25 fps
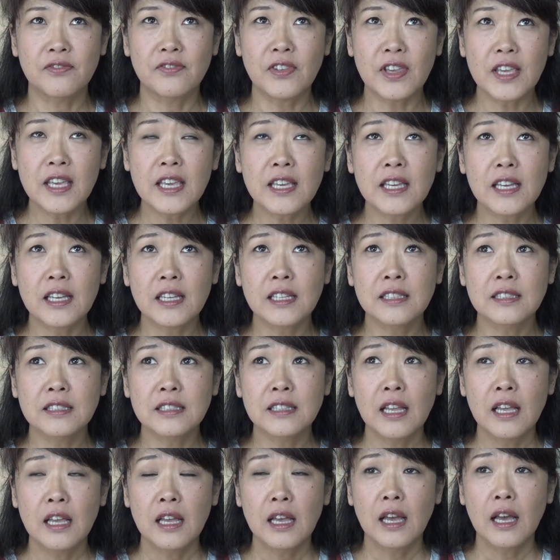
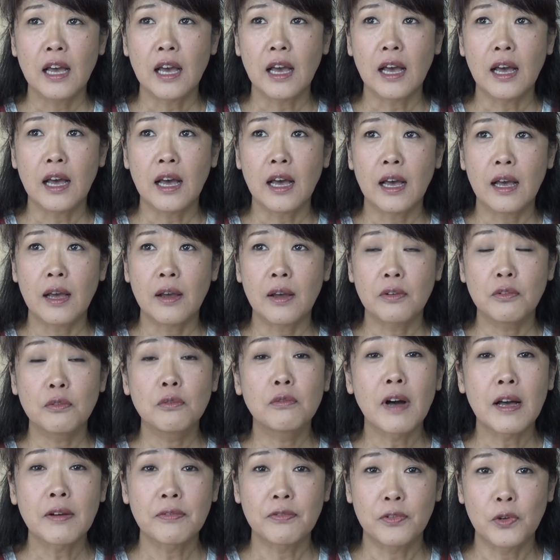vegan
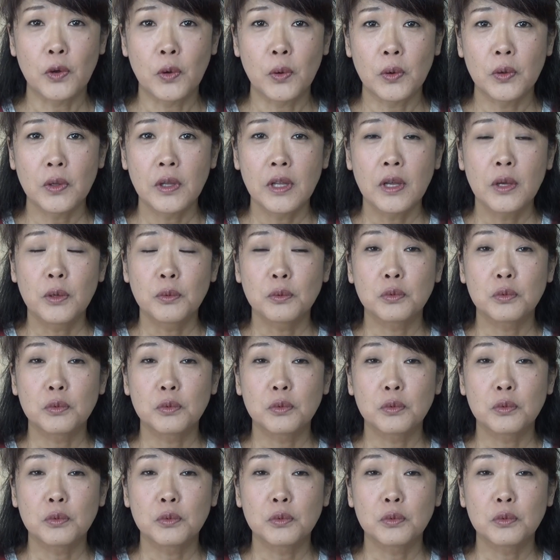waffle,